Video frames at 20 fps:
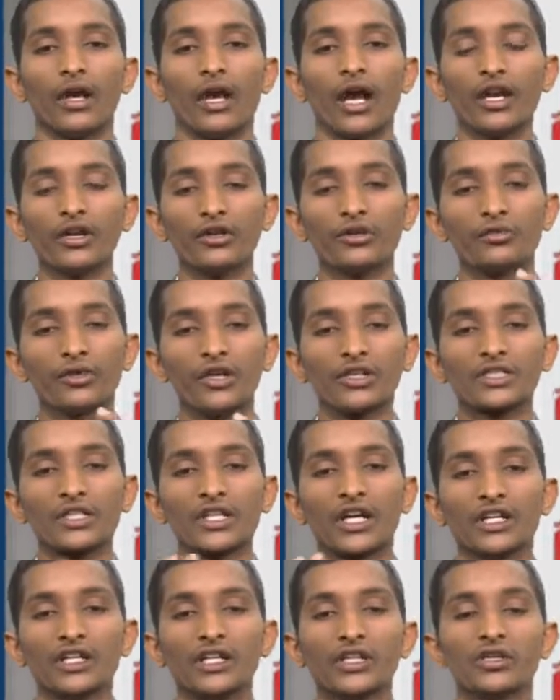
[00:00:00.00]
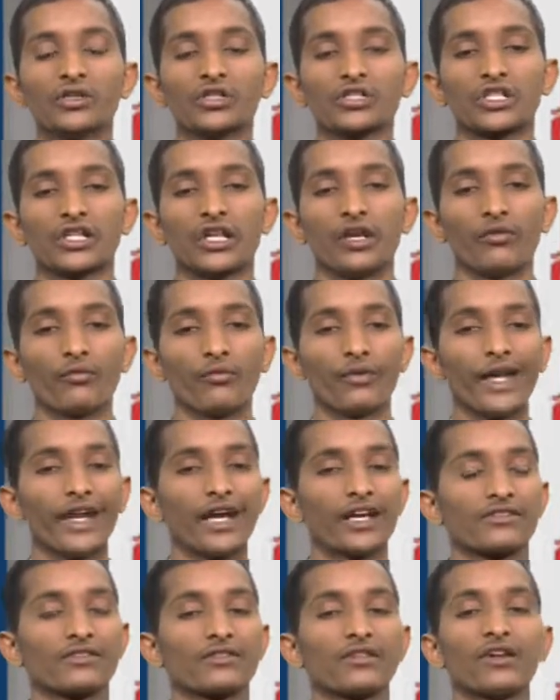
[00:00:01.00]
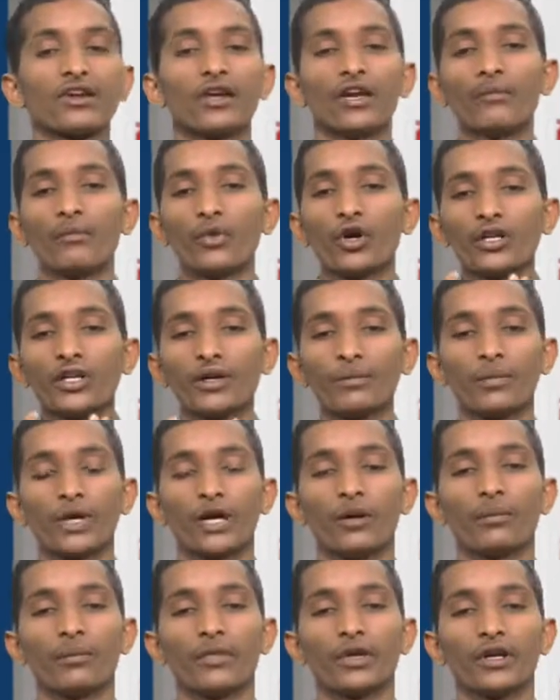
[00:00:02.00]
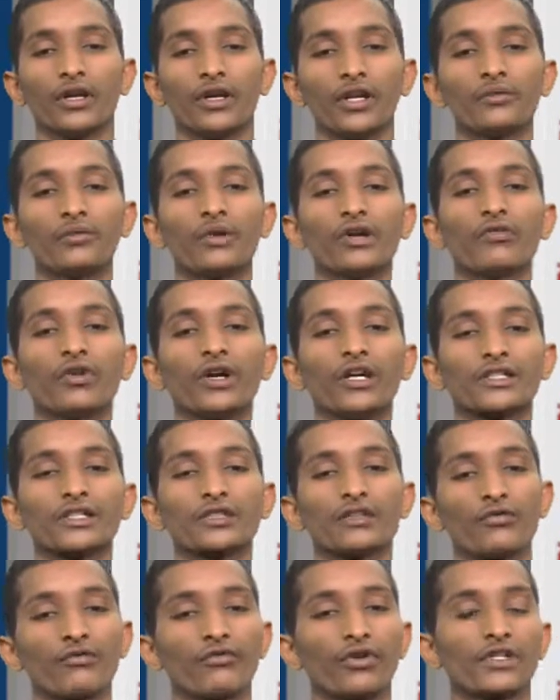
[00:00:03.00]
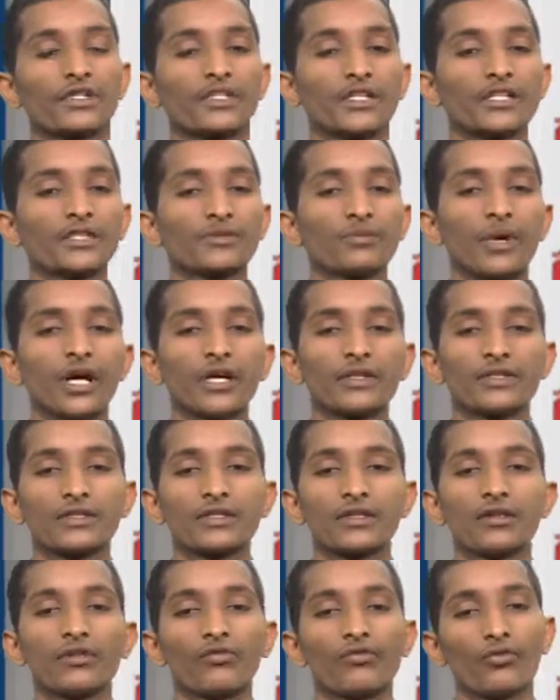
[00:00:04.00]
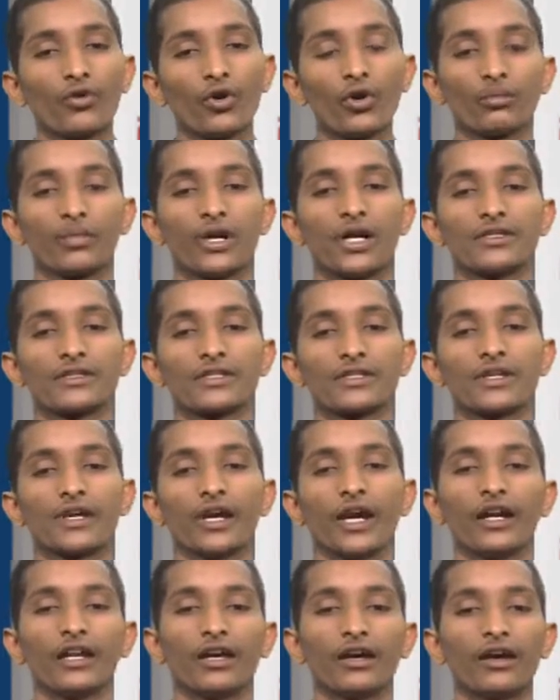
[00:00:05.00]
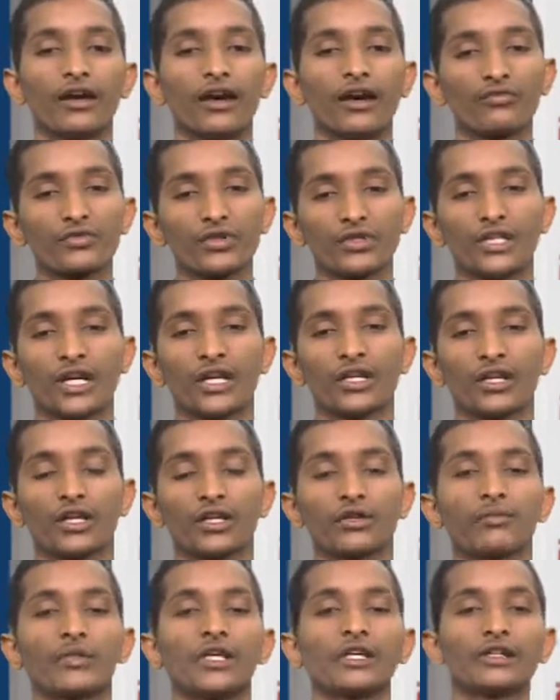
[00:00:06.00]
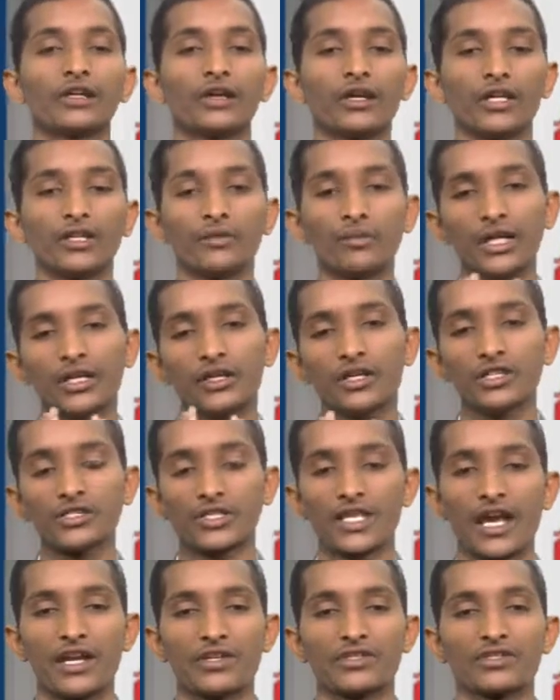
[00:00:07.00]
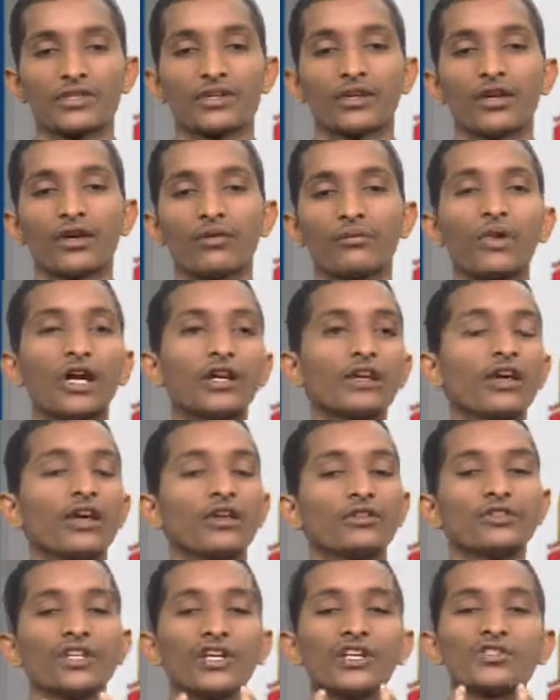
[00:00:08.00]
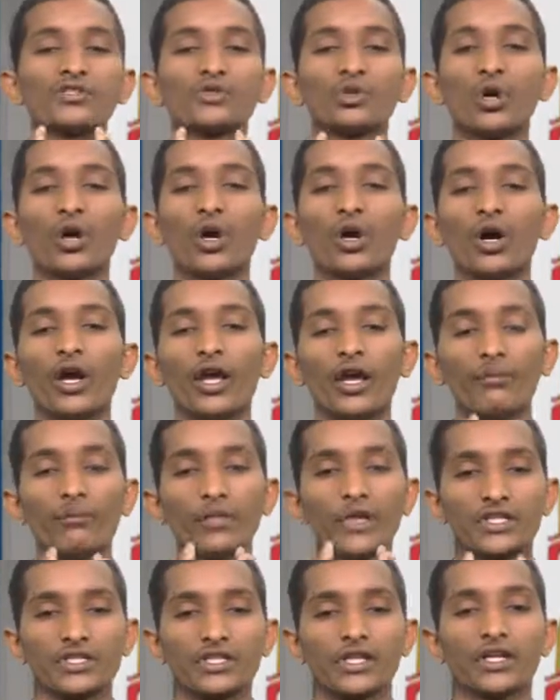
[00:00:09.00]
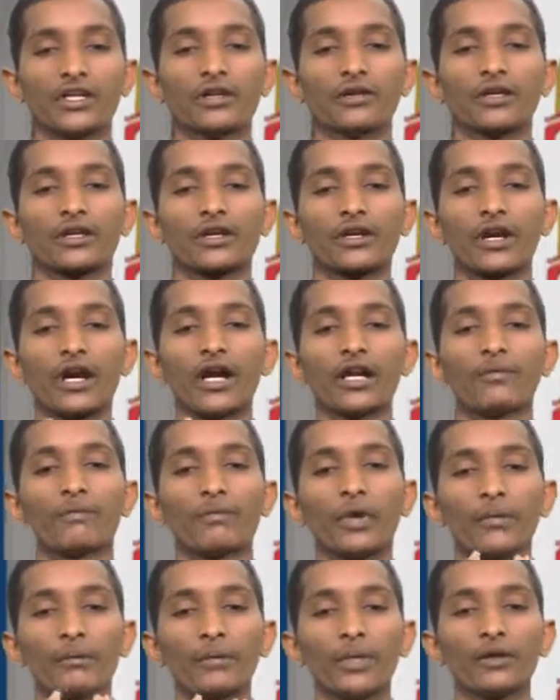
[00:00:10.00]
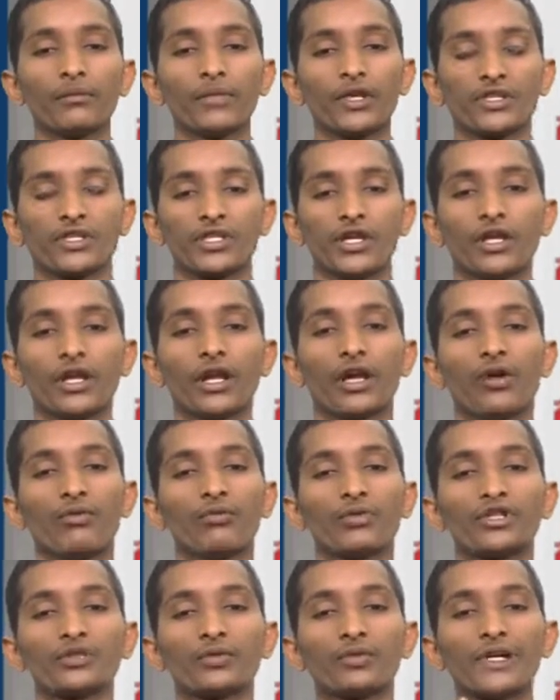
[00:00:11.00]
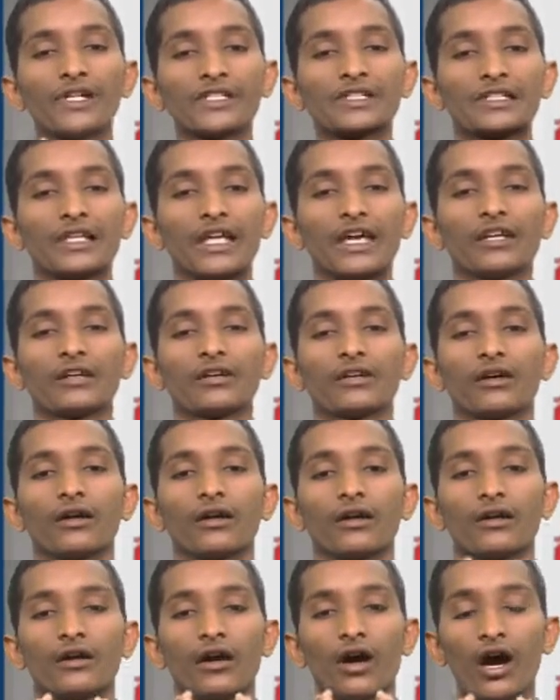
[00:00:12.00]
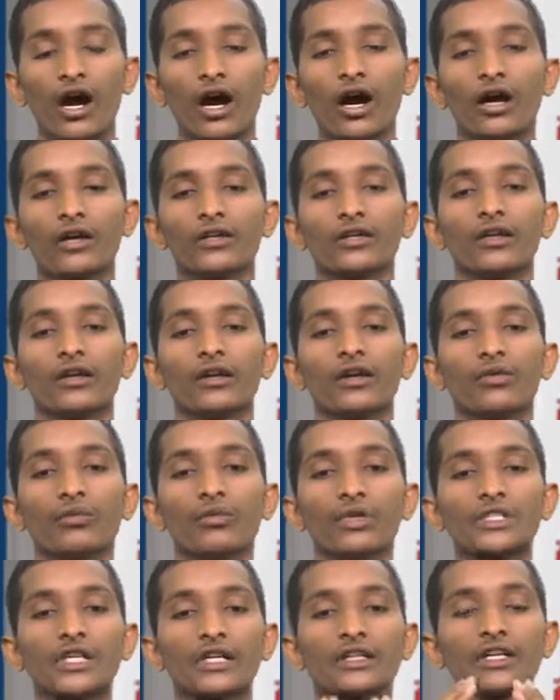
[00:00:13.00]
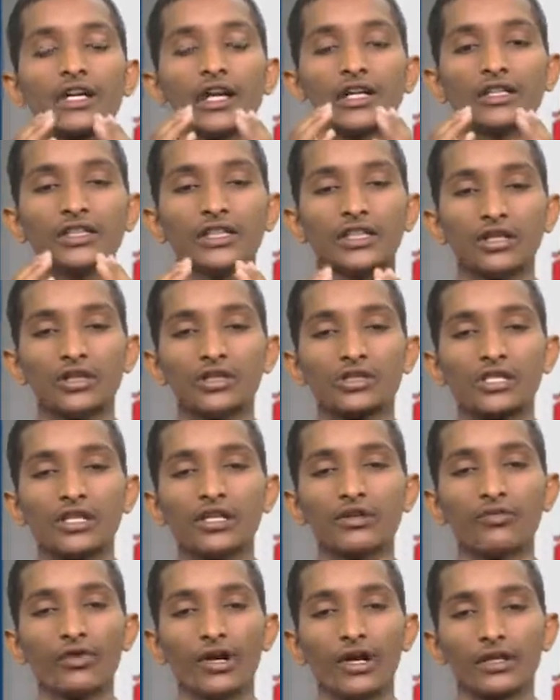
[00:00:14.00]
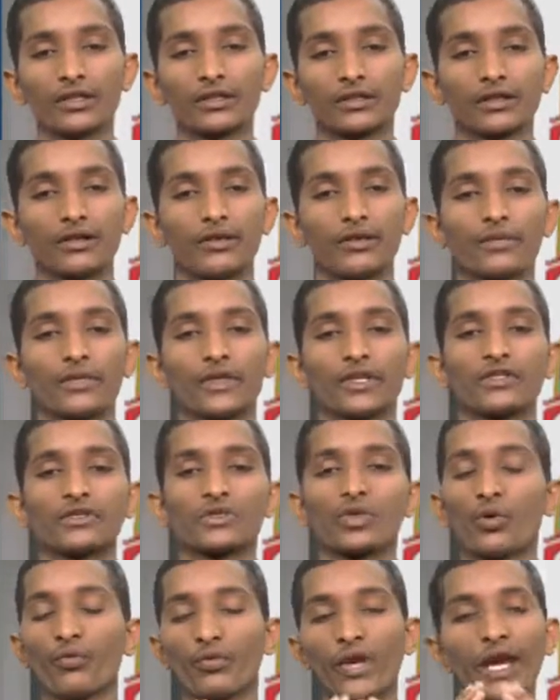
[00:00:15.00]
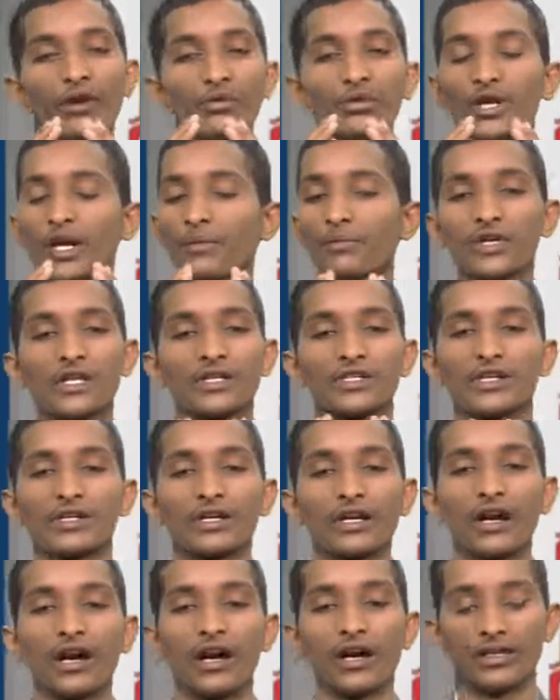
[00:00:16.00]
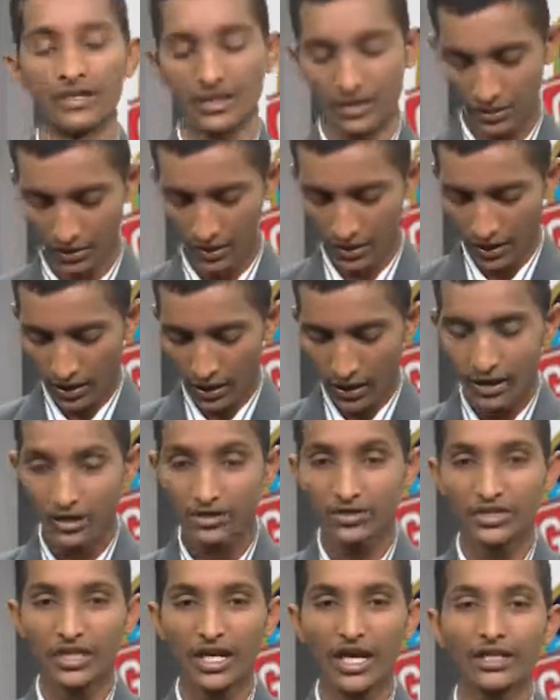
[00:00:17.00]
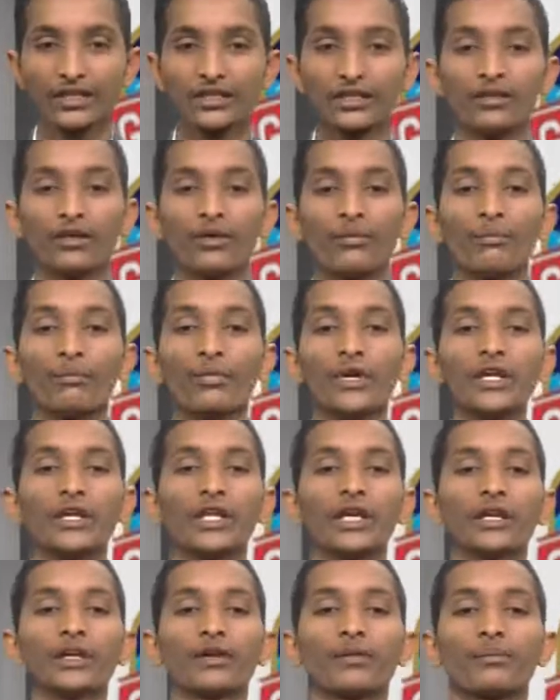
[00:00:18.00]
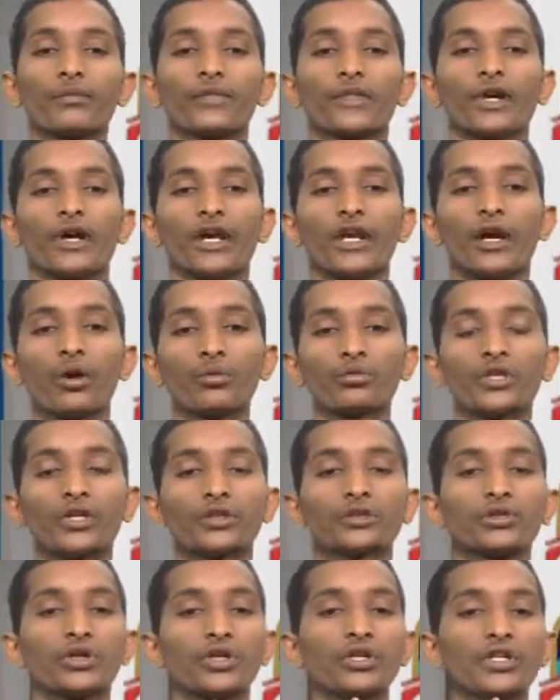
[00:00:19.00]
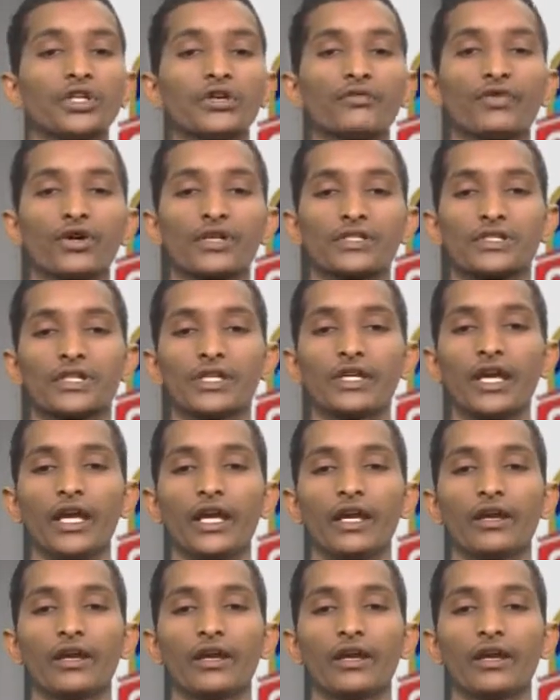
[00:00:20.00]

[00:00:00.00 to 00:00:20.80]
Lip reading: and it works continuously, whereas a motor pump, it may work for 6 months, 4 months, and after that it may discharge. But there is no a machine called pumping machine which works like a heart, which can continuously work. So we have to appreciate a heart. It starts beating around the 21st